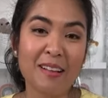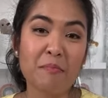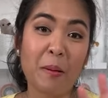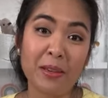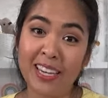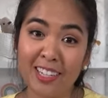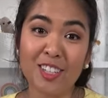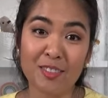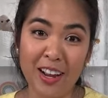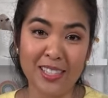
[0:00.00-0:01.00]
Preppy
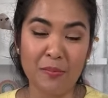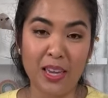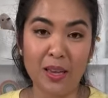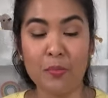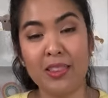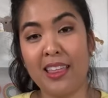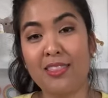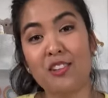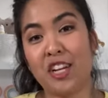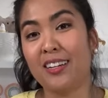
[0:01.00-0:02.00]
Kitchen recipe, but then
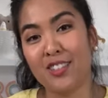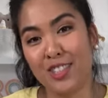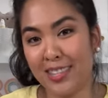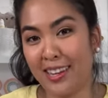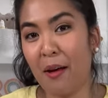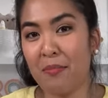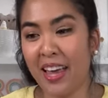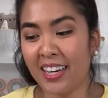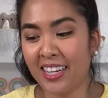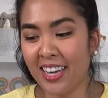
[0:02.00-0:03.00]
the changes that I
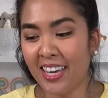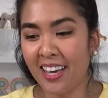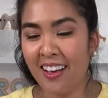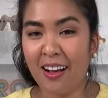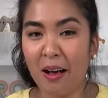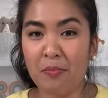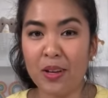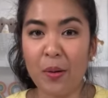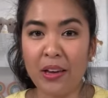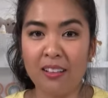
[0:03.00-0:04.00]
made
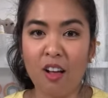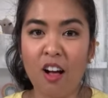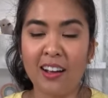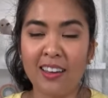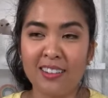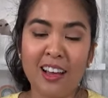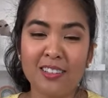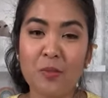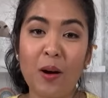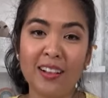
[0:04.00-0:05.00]
going along, and
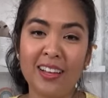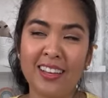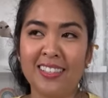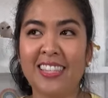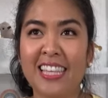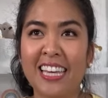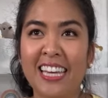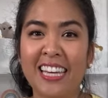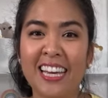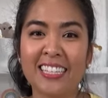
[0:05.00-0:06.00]
as well as
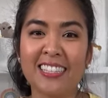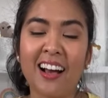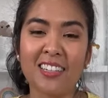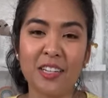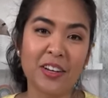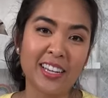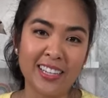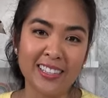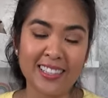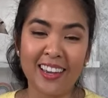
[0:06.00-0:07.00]
the exact
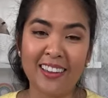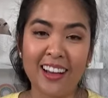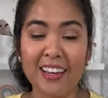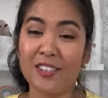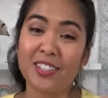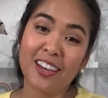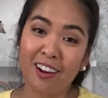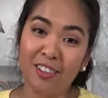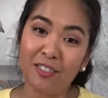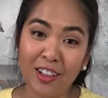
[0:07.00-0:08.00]
ingredients. Like I used King
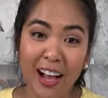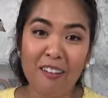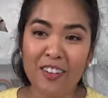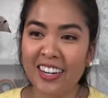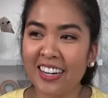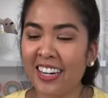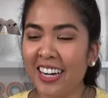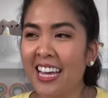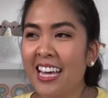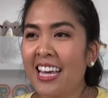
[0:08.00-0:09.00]
Arthur
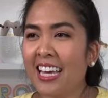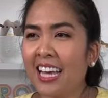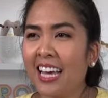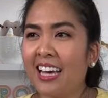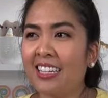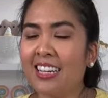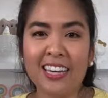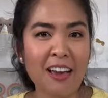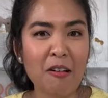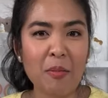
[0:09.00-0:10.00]
flour, and I
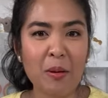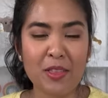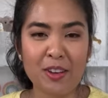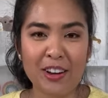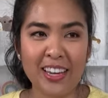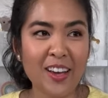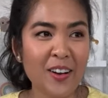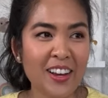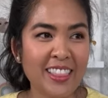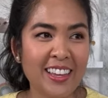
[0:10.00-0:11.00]
can't remember the Greek
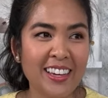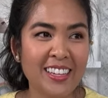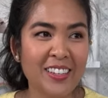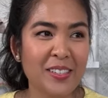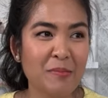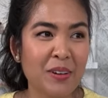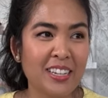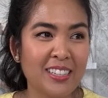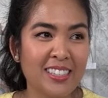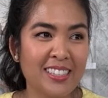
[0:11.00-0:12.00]
yogurt that I used,
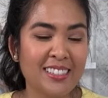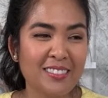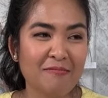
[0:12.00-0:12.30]
but it's,